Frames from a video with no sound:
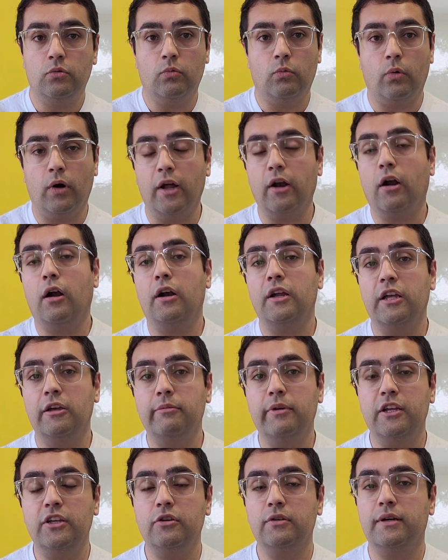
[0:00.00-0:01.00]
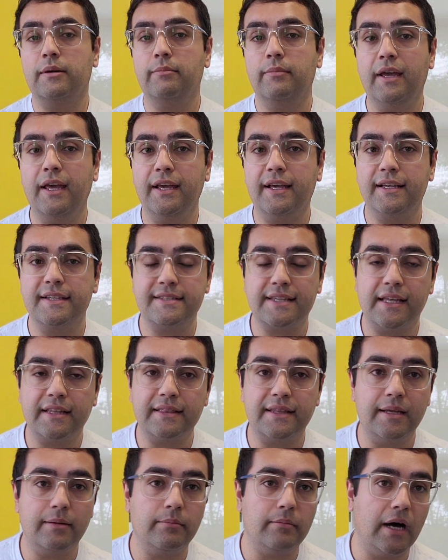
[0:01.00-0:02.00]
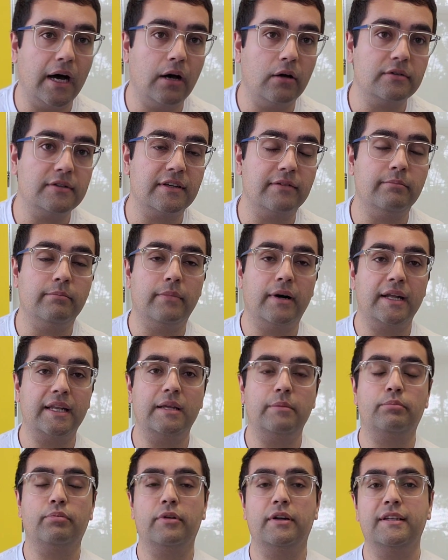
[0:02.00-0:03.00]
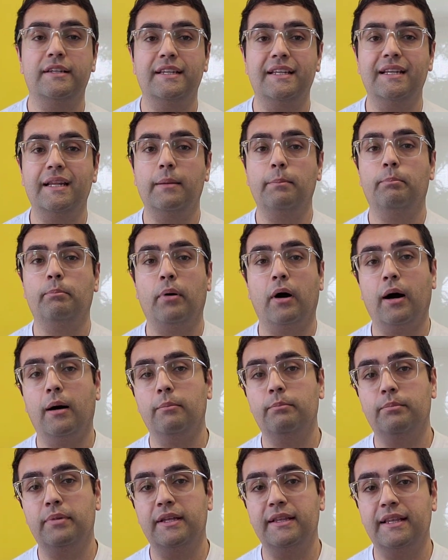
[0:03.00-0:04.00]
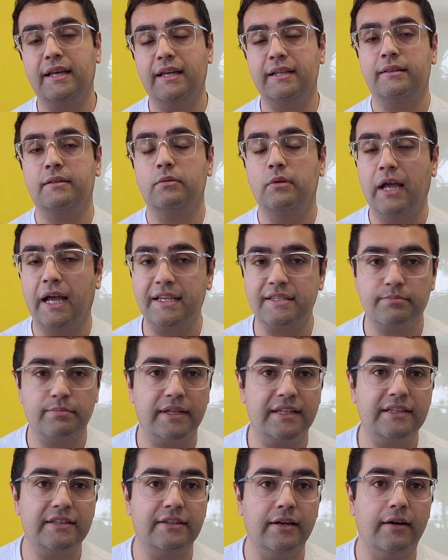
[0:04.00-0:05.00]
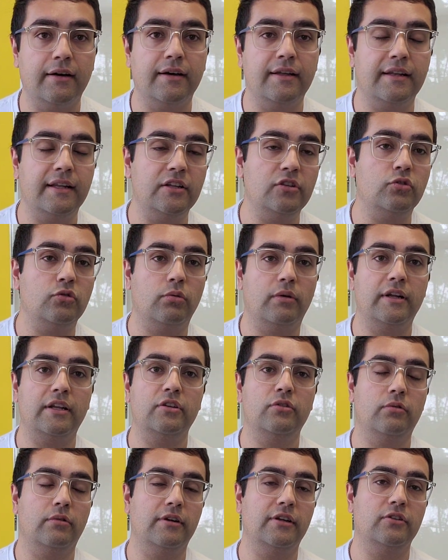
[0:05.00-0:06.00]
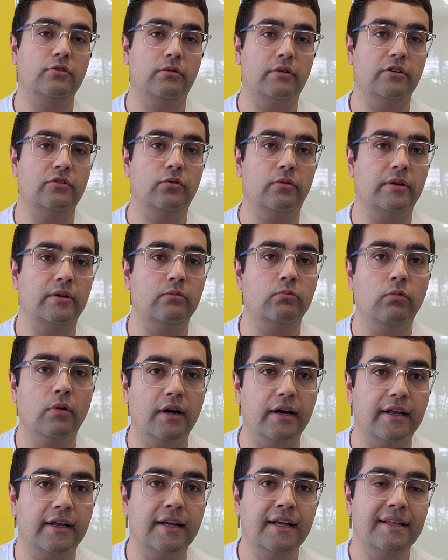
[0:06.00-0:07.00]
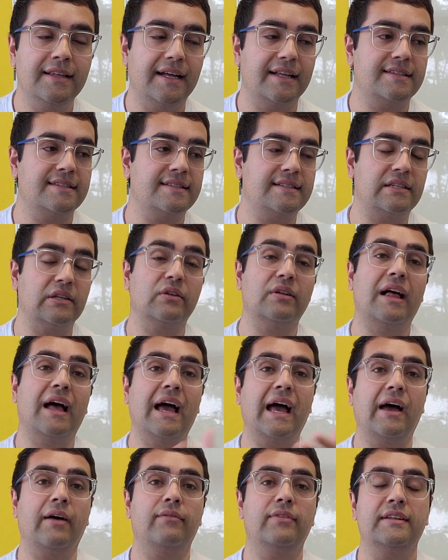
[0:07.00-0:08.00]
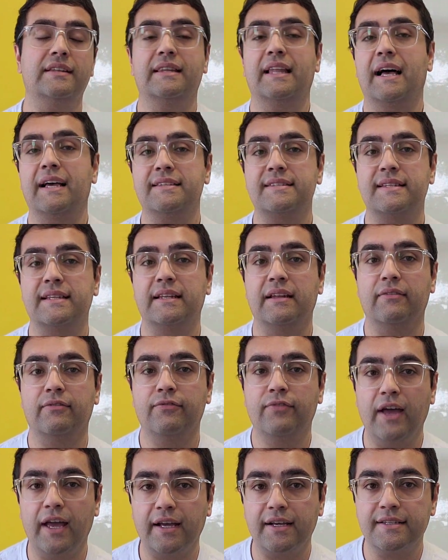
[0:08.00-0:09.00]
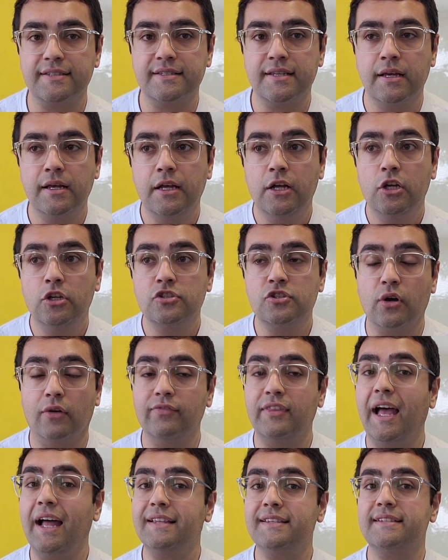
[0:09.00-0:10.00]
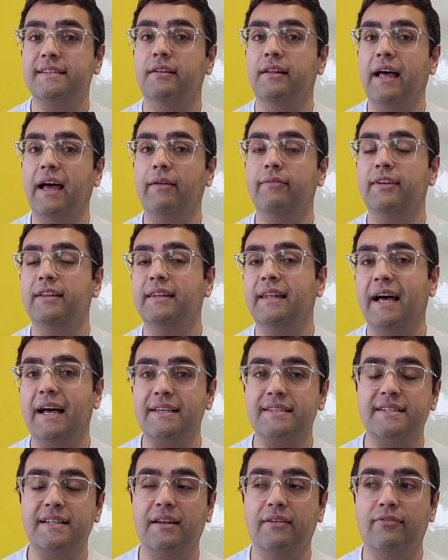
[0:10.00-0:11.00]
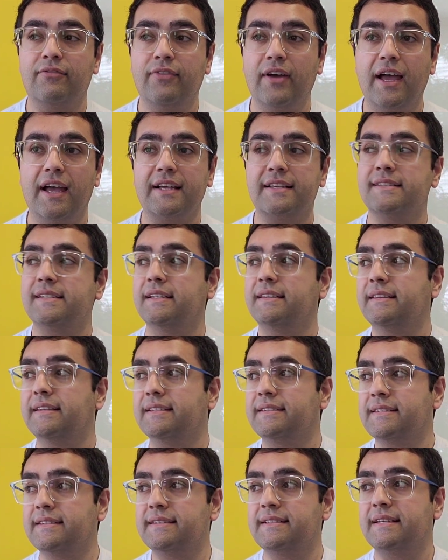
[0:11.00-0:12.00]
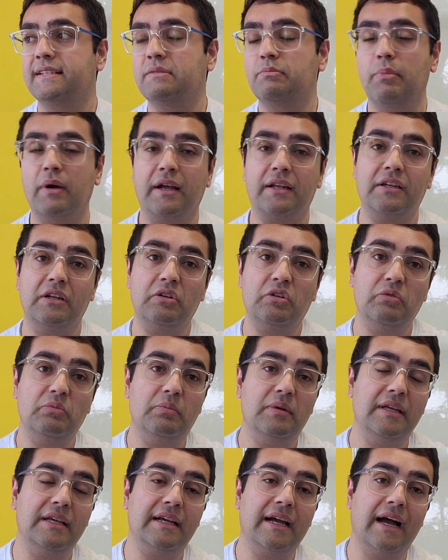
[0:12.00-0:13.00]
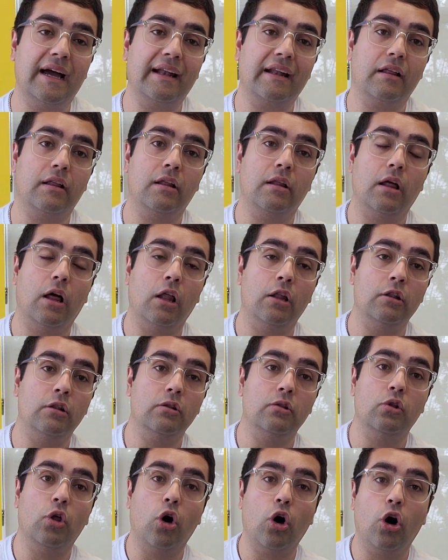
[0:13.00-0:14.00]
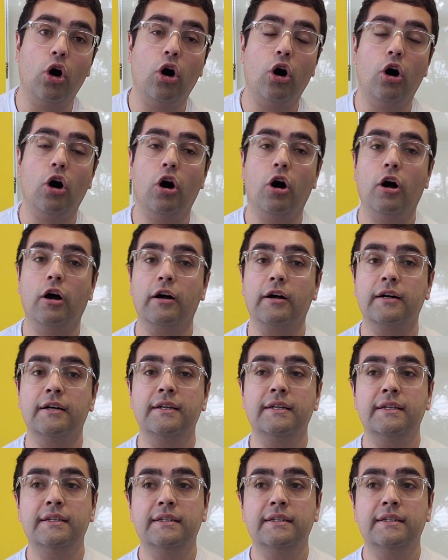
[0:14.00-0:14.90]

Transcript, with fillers: one argument you can make is that the amount of money printing and pumping that has been done in 2020 2021 that's still having lasting effects so if that's still having lasting effects and this is expected to be kind of a long